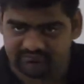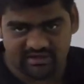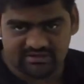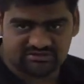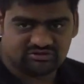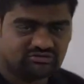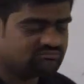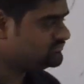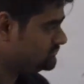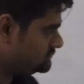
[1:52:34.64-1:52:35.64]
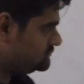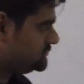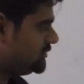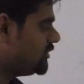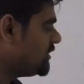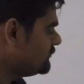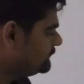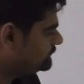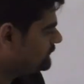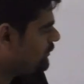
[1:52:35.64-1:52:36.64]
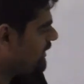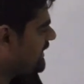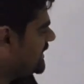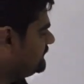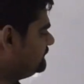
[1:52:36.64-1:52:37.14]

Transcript: Understood? Note down quickly.